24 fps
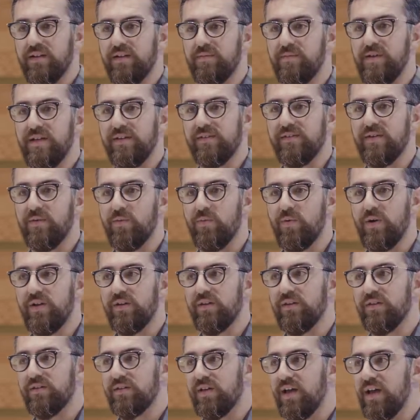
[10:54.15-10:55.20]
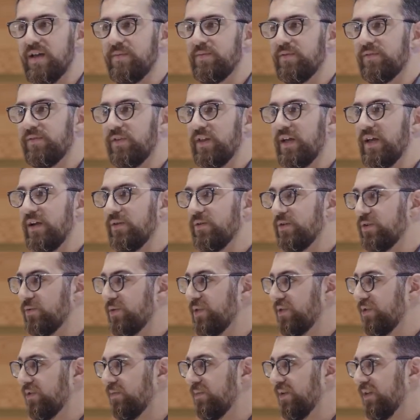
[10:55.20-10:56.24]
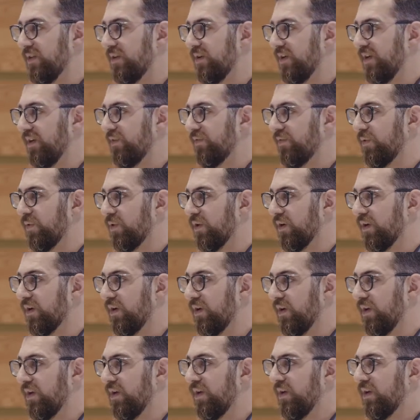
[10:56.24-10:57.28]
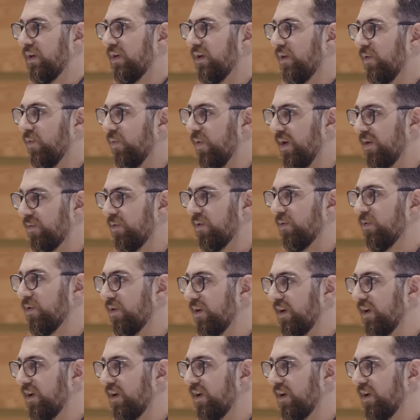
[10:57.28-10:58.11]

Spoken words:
it means that what type of language we should be looking for when we're